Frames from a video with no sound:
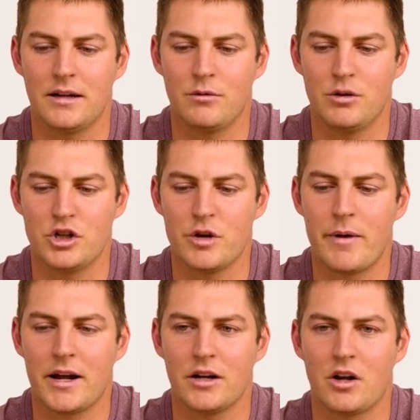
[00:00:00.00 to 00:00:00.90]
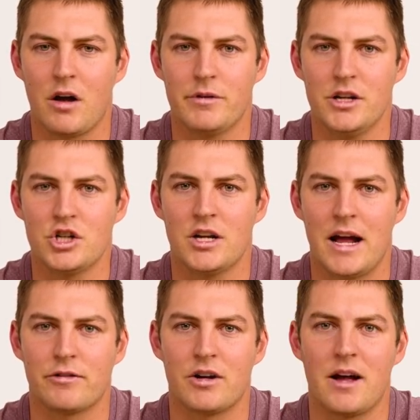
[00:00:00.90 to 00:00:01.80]
When you jump back into competition
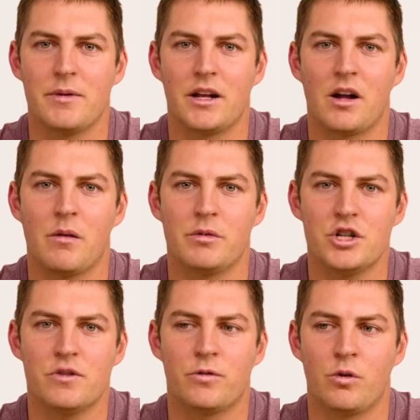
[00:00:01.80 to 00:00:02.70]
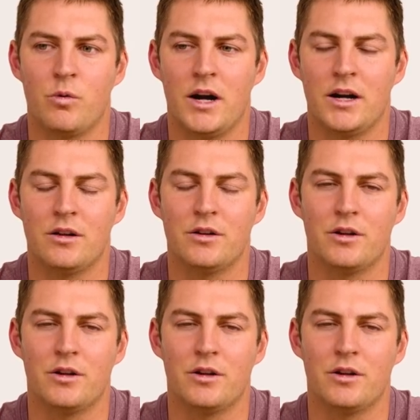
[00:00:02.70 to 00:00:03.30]
after not being in competition for a while,